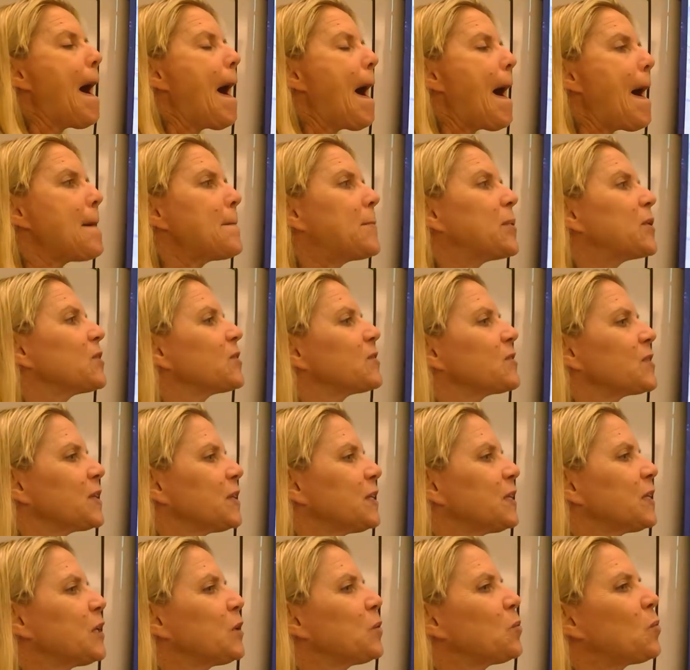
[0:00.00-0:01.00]
A
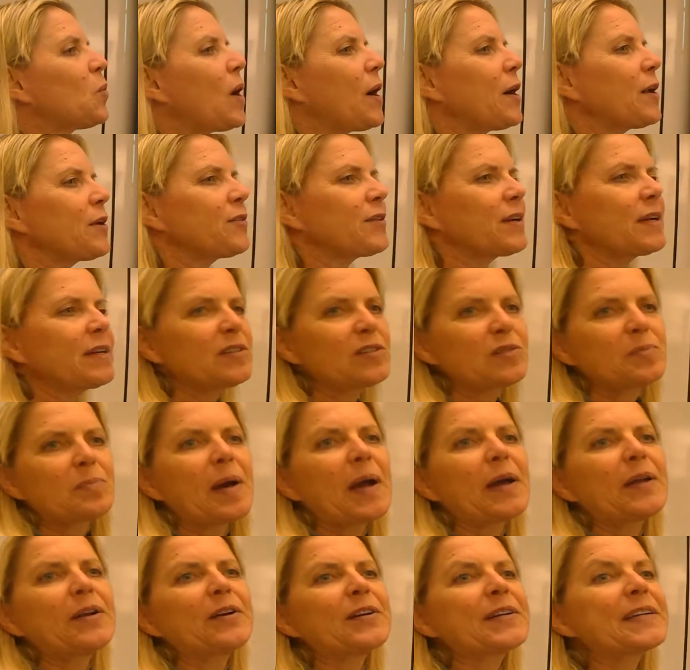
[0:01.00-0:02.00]
Brazilian wandering
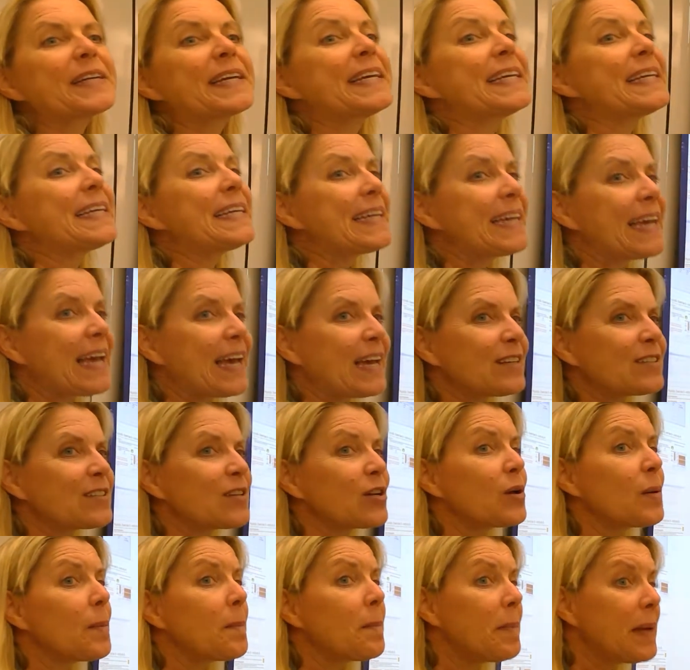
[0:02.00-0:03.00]
spider can get
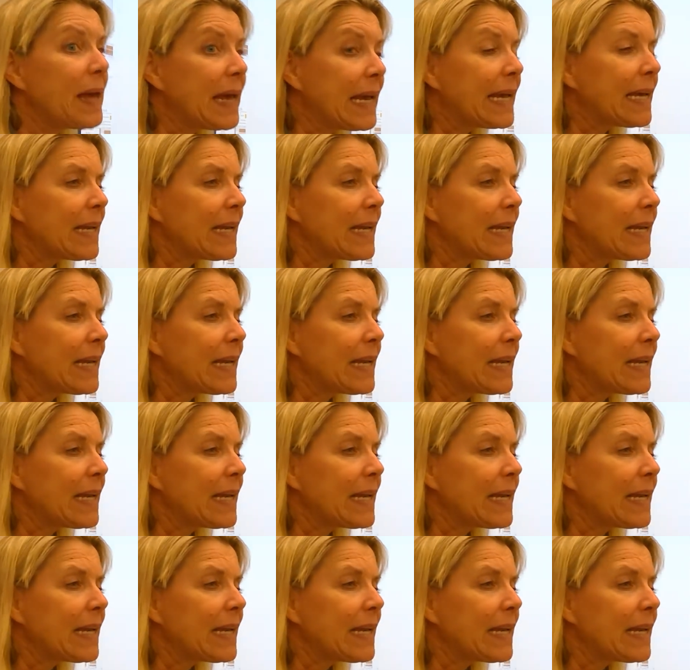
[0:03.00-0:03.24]
big